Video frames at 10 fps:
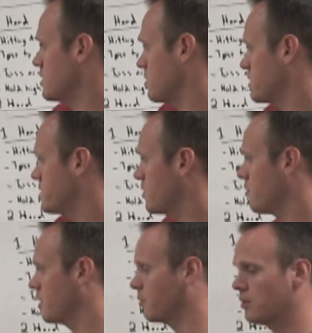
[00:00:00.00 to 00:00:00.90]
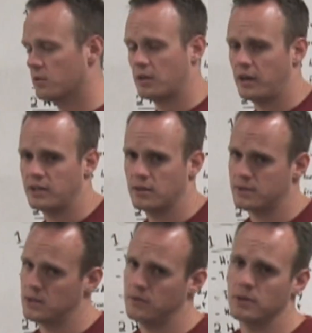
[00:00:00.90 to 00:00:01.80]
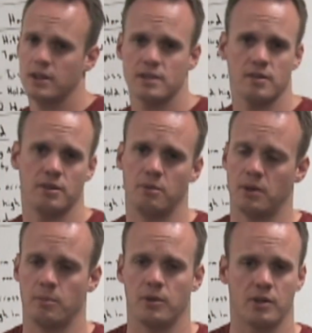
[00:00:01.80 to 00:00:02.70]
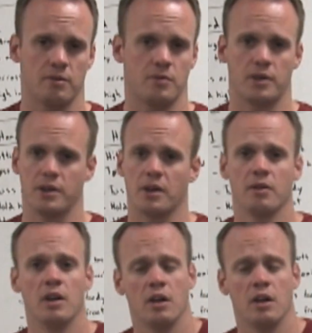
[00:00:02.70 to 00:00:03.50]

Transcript: So let's start right away with ideal serve. You guys all know what I'm looking for here.